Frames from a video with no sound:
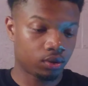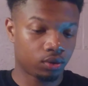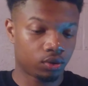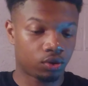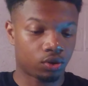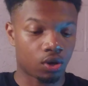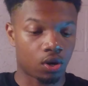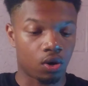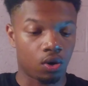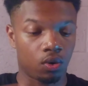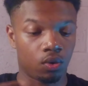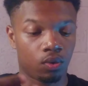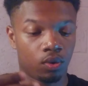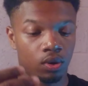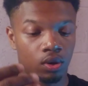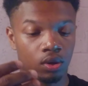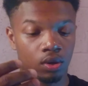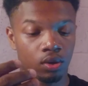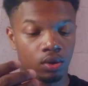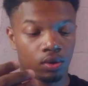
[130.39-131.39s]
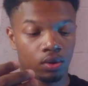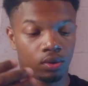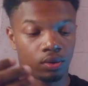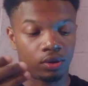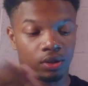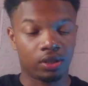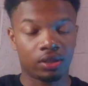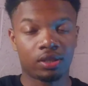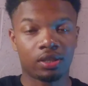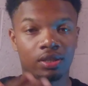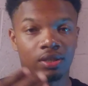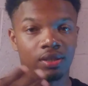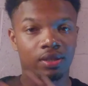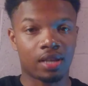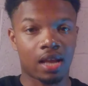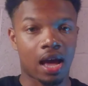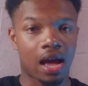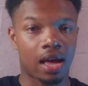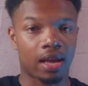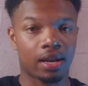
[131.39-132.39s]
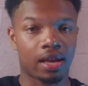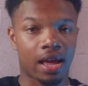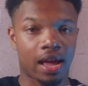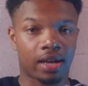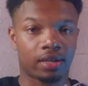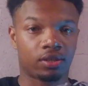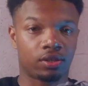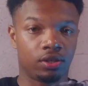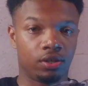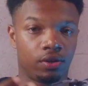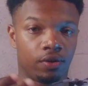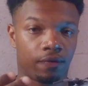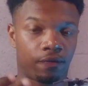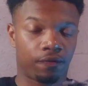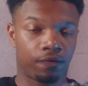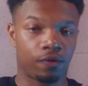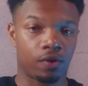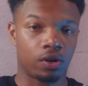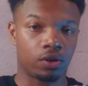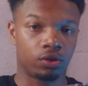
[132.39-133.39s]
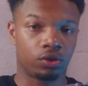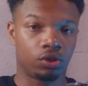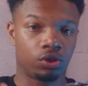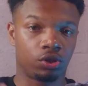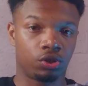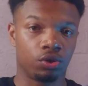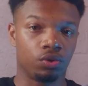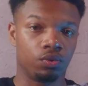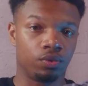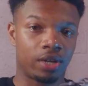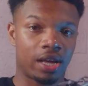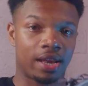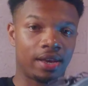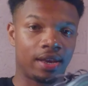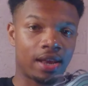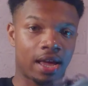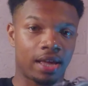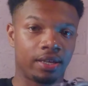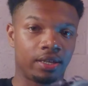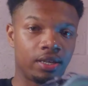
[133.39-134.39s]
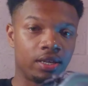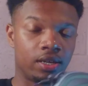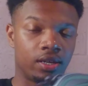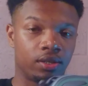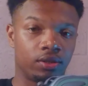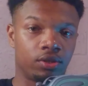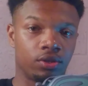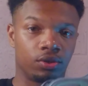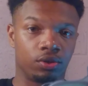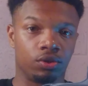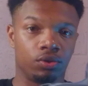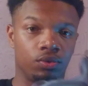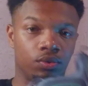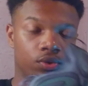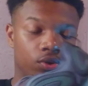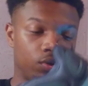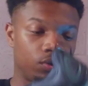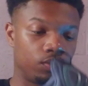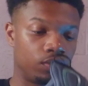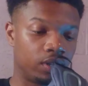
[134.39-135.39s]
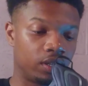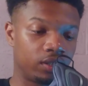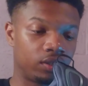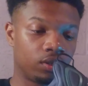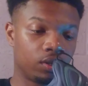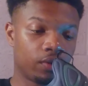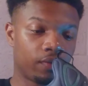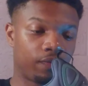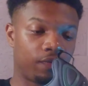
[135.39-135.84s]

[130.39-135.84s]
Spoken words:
So this is not actually the first shoe that Nike introduced to us